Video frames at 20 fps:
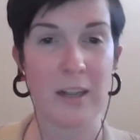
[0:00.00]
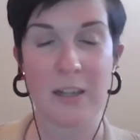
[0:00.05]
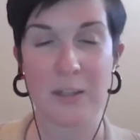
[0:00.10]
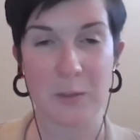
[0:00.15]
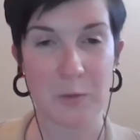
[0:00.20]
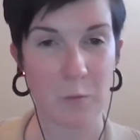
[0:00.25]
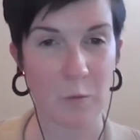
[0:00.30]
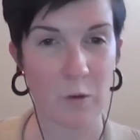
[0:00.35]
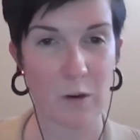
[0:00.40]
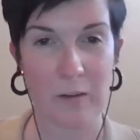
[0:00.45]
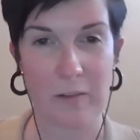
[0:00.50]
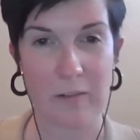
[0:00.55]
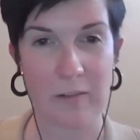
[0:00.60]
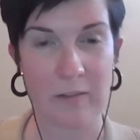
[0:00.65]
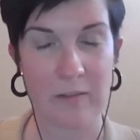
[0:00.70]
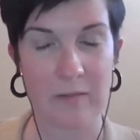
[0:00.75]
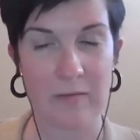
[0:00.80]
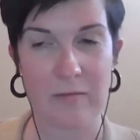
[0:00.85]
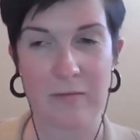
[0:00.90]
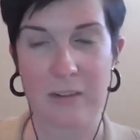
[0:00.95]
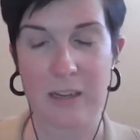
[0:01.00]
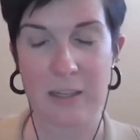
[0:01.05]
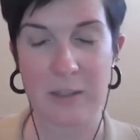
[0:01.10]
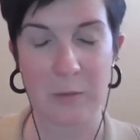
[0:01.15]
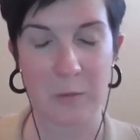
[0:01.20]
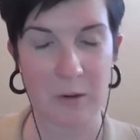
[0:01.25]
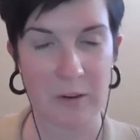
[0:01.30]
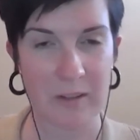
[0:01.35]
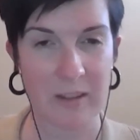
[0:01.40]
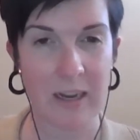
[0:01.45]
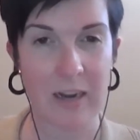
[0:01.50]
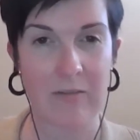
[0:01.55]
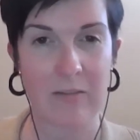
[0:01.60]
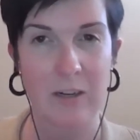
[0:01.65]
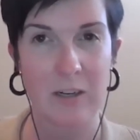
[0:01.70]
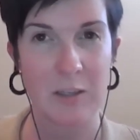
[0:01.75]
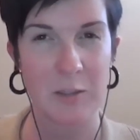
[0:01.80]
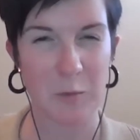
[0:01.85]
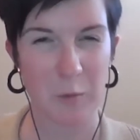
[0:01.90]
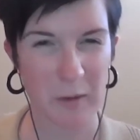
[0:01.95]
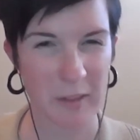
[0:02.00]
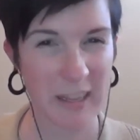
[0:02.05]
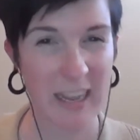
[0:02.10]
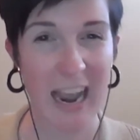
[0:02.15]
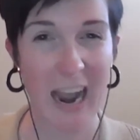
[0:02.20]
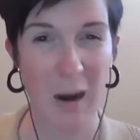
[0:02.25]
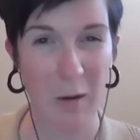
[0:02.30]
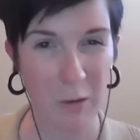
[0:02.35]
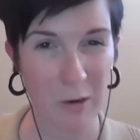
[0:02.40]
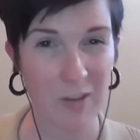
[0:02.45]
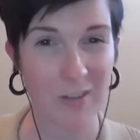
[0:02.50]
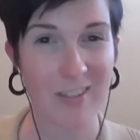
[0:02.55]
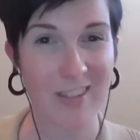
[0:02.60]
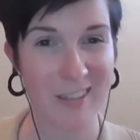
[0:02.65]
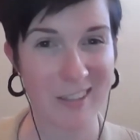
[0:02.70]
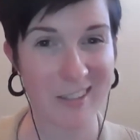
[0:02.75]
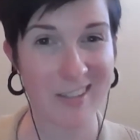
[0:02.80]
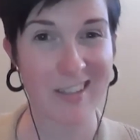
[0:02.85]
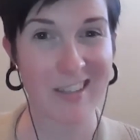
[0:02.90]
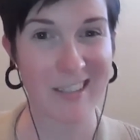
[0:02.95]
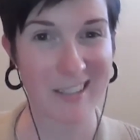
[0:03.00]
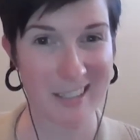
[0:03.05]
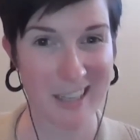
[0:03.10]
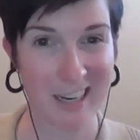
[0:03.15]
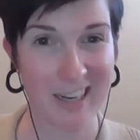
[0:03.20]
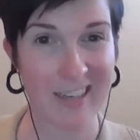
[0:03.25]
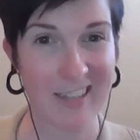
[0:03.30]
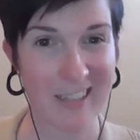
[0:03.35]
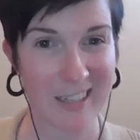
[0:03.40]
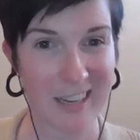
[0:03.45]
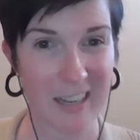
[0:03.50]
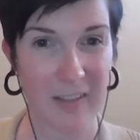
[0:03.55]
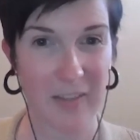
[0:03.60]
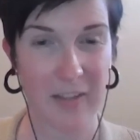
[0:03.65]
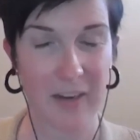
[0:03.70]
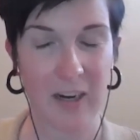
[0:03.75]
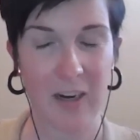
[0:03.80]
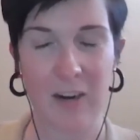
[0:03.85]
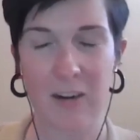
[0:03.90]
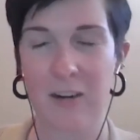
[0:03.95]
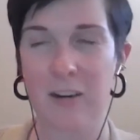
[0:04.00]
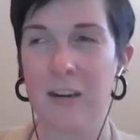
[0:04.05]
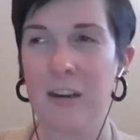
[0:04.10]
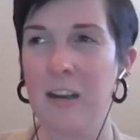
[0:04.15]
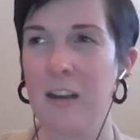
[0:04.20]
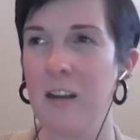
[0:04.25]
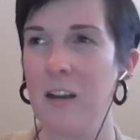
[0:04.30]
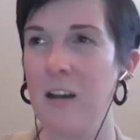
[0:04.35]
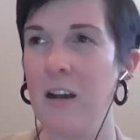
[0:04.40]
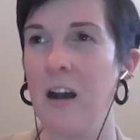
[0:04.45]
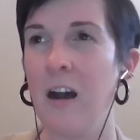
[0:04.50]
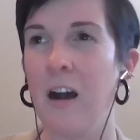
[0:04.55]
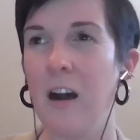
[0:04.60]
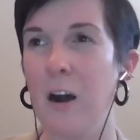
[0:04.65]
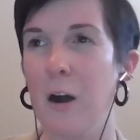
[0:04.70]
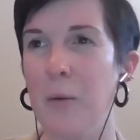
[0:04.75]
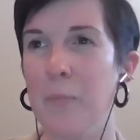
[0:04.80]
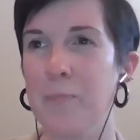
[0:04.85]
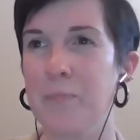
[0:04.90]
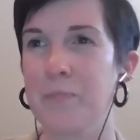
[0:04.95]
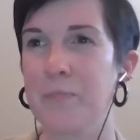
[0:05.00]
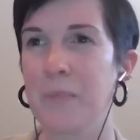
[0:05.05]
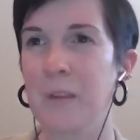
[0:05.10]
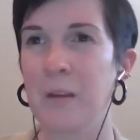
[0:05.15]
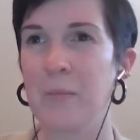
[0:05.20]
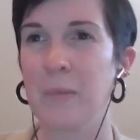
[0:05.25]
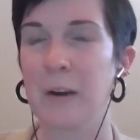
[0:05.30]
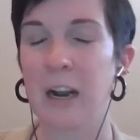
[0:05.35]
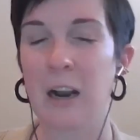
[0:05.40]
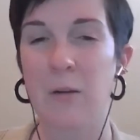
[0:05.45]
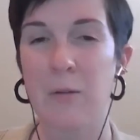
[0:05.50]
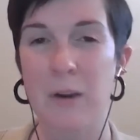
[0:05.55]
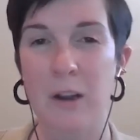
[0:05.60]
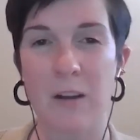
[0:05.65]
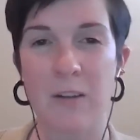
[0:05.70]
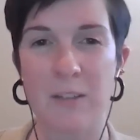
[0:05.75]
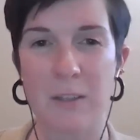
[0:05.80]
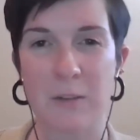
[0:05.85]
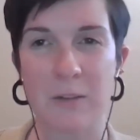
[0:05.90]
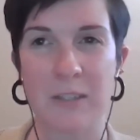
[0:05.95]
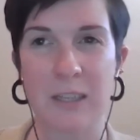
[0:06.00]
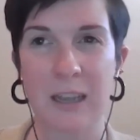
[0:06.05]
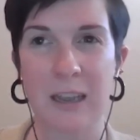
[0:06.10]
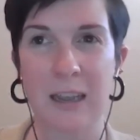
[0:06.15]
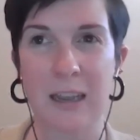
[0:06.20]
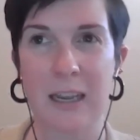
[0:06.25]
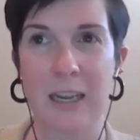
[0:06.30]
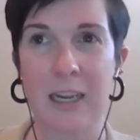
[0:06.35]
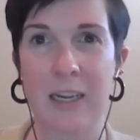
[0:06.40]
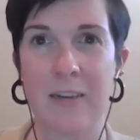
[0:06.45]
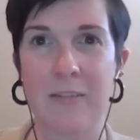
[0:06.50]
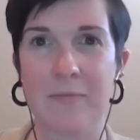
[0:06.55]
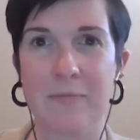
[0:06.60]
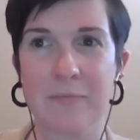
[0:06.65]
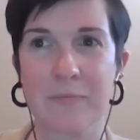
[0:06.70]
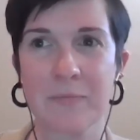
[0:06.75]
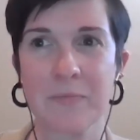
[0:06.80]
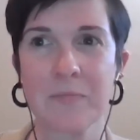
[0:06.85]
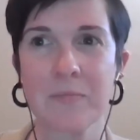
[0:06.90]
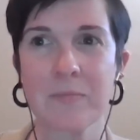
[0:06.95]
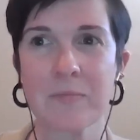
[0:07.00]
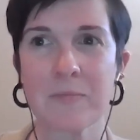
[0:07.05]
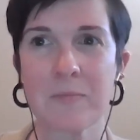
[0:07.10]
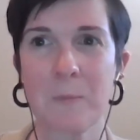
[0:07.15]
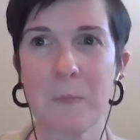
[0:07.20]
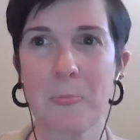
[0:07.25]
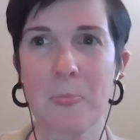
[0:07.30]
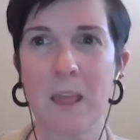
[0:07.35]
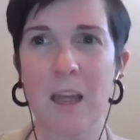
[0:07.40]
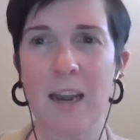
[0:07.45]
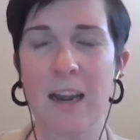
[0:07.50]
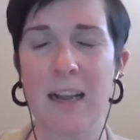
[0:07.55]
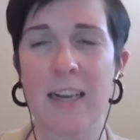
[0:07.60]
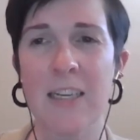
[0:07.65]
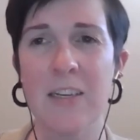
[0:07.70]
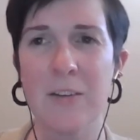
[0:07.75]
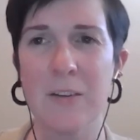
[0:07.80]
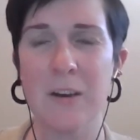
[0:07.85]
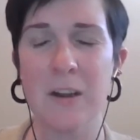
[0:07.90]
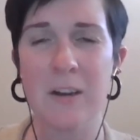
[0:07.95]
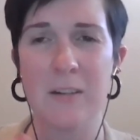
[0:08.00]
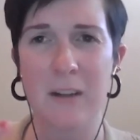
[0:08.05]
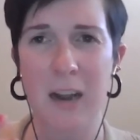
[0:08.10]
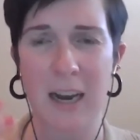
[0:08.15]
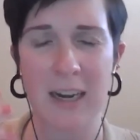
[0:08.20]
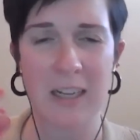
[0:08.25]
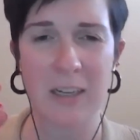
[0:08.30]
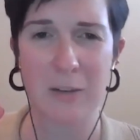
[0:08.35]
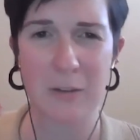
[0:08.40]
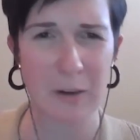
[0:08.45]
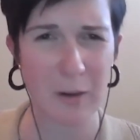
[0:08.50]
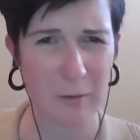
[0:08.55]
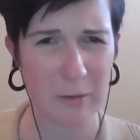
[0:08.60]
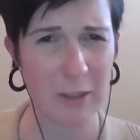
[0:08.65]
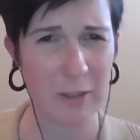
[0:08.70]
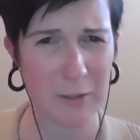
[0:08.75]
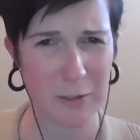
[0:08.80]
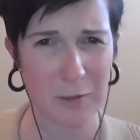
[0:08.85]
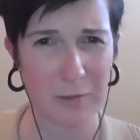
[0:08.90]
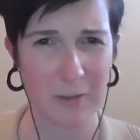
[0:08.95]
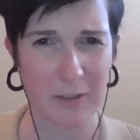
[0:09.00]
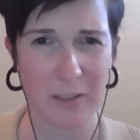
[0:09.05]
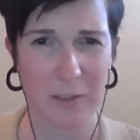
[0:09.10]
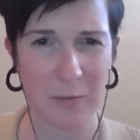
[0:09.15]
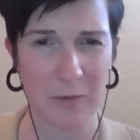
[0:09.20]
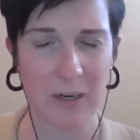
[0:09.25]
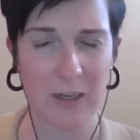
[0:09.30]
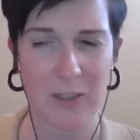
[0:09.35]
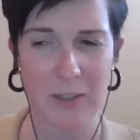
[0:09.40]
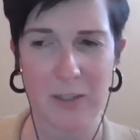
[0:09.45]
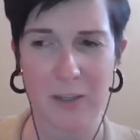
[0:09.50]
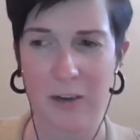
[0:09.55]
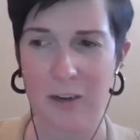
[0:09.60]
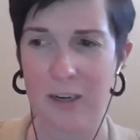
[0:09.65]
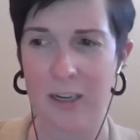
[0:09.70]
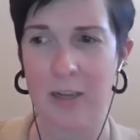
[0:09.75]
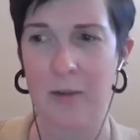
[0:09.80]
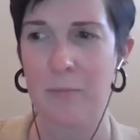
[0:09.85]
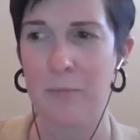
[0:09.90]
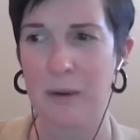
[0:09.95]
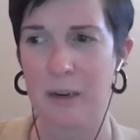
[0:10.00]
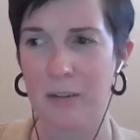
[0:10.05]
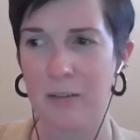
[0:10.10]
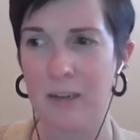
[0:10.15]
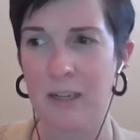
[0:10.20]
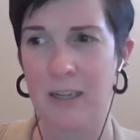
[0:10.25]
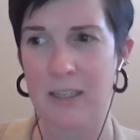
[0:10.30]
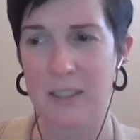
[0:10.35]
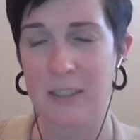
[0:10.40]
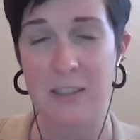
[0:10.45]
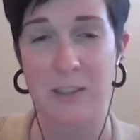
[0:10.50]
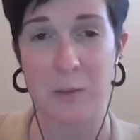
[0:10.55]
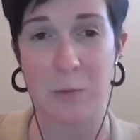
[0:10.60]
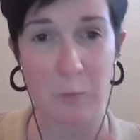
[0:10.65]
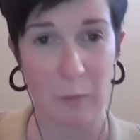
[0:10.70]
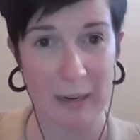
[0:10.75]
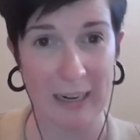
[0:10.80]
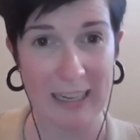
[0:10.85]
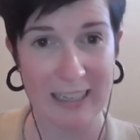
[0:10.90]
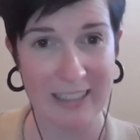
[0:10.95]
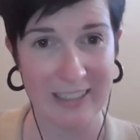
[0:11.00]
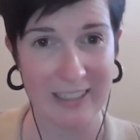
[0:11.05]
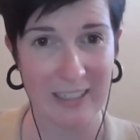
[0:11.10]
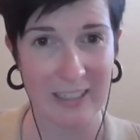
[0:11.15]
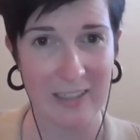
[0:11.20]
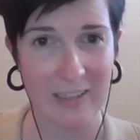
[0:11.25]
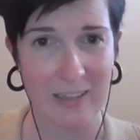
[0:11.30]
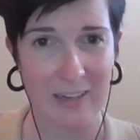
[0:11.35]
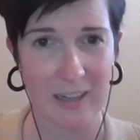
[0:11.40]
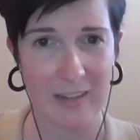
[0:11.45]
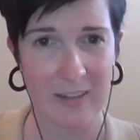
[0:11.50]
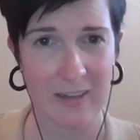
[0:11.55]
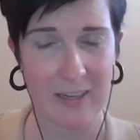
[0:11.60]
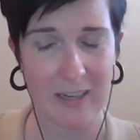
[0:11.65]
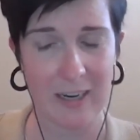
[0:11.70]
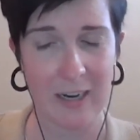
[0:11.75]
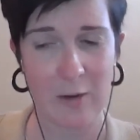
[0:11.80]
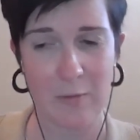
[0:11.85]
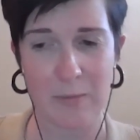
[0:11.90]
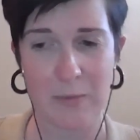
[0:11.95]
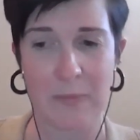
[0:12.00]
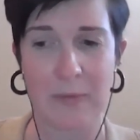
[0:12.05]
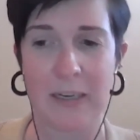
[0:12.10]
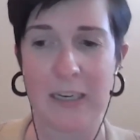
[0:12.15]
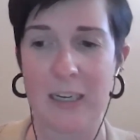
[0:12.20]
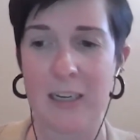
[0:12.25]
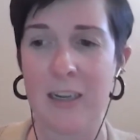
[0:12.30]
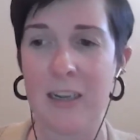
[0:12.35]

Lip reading: It's worth the effort. It's worth the hours that it's going to take to get there. But I would also say, and I didn't know to do this when I started, but I realized this is what I did, and I think it helped me.